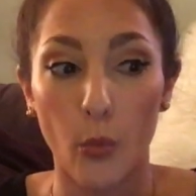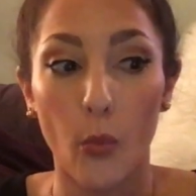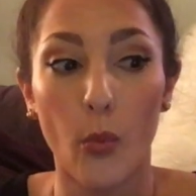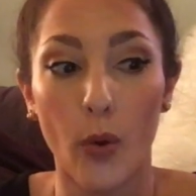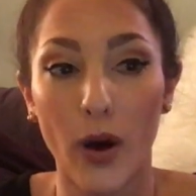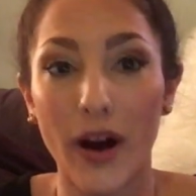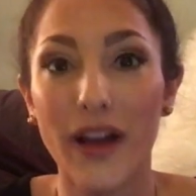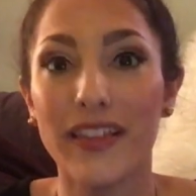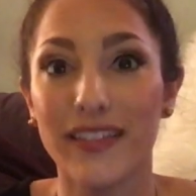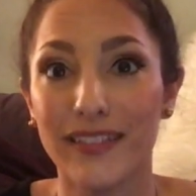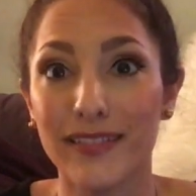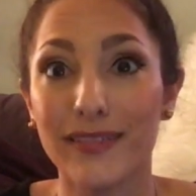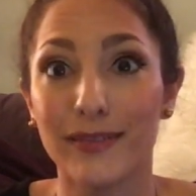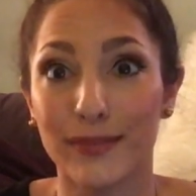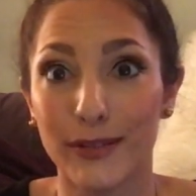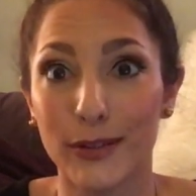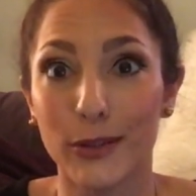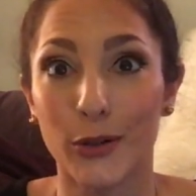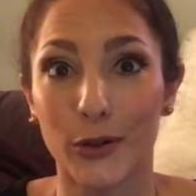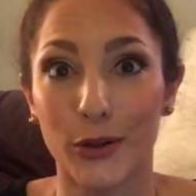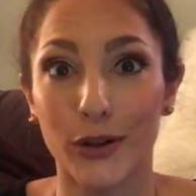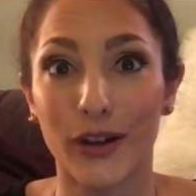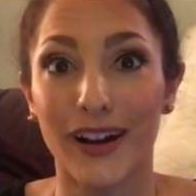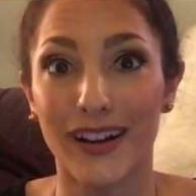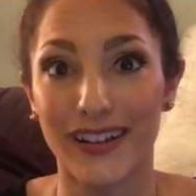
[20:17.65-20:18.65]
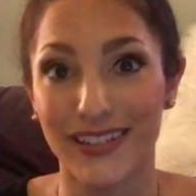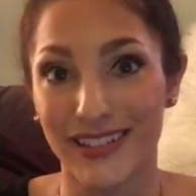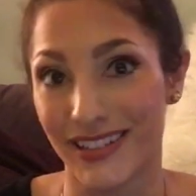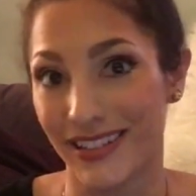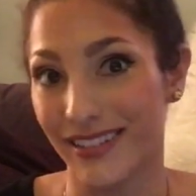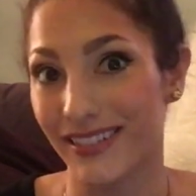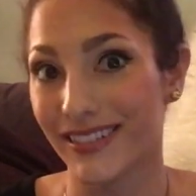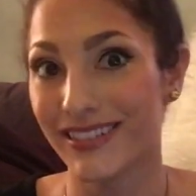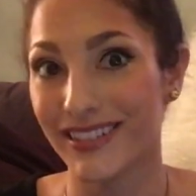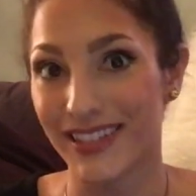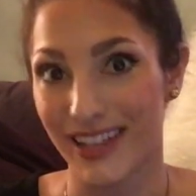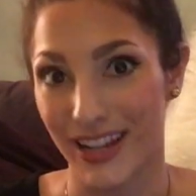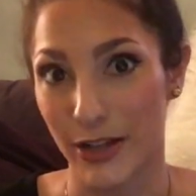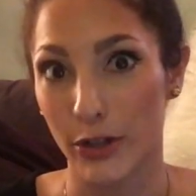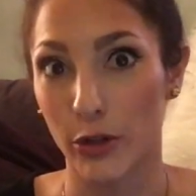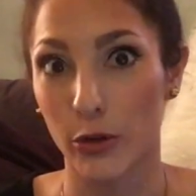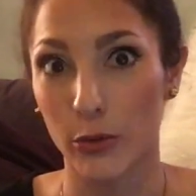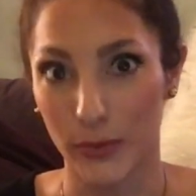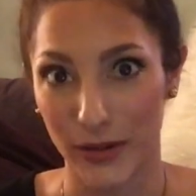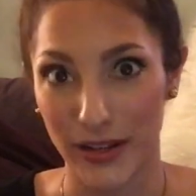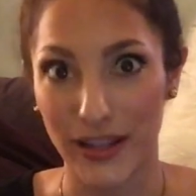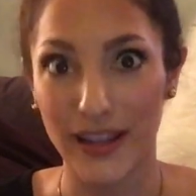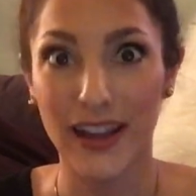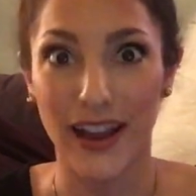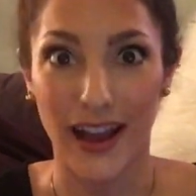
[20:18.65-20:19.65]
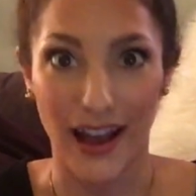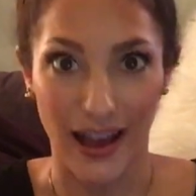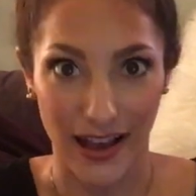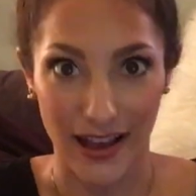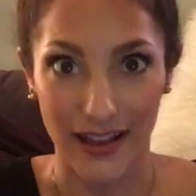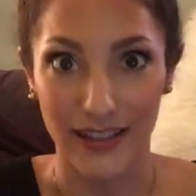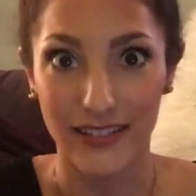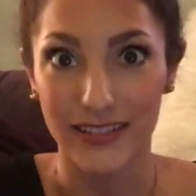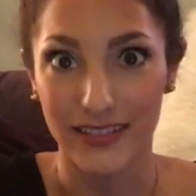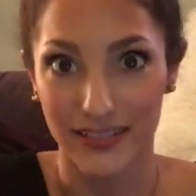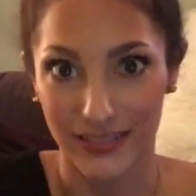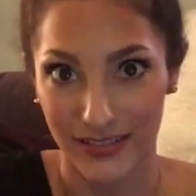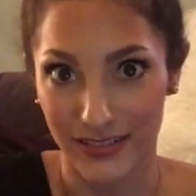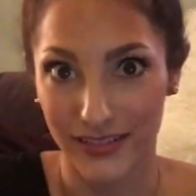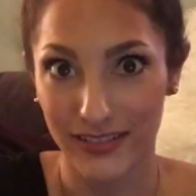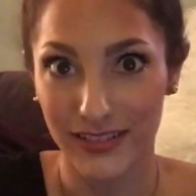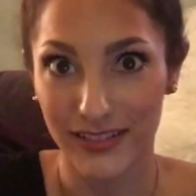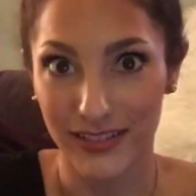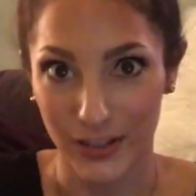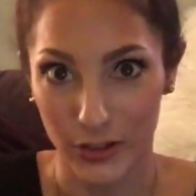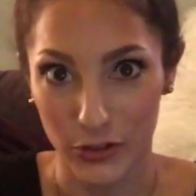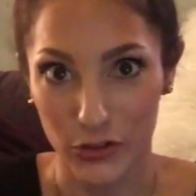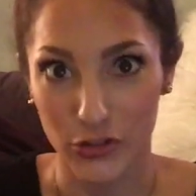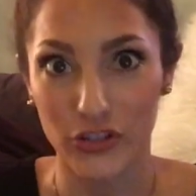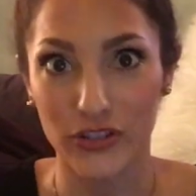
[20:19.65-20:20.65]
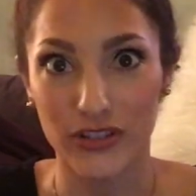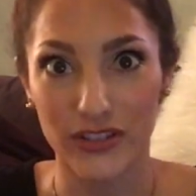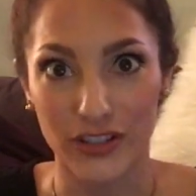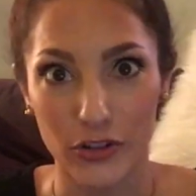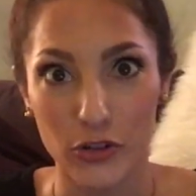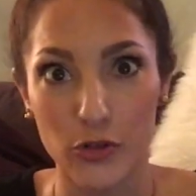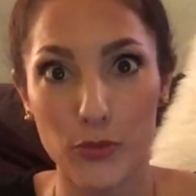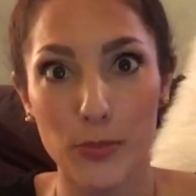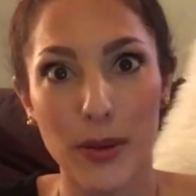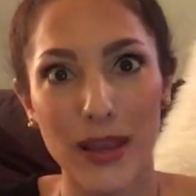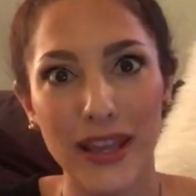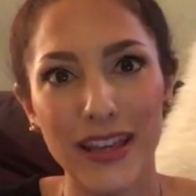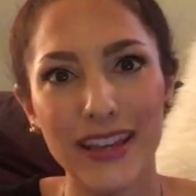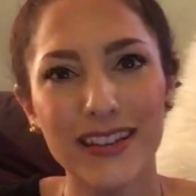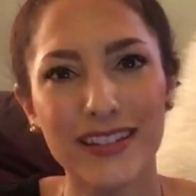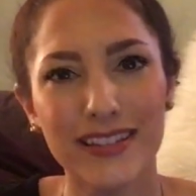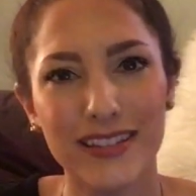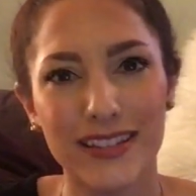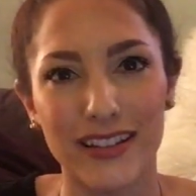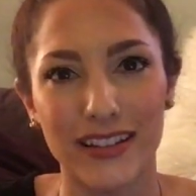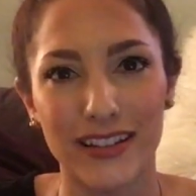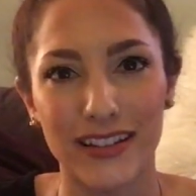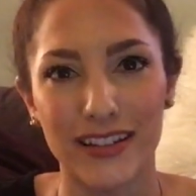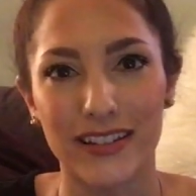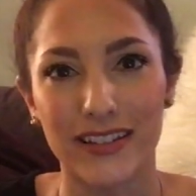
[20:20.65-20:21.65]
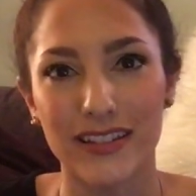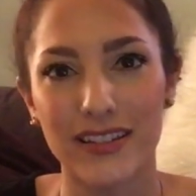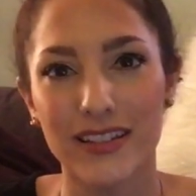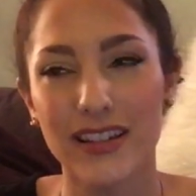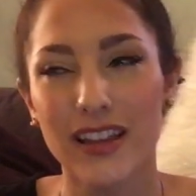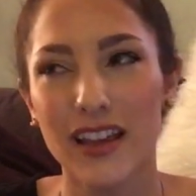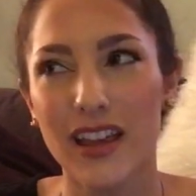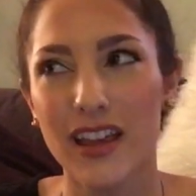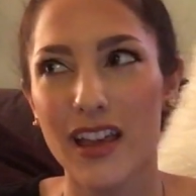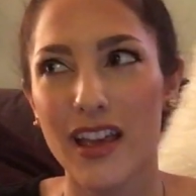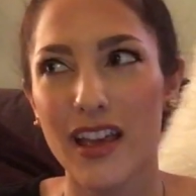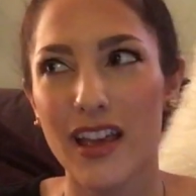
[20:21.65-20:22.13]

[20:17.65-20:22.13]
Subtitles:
what your ideal day or week at such and such pace is.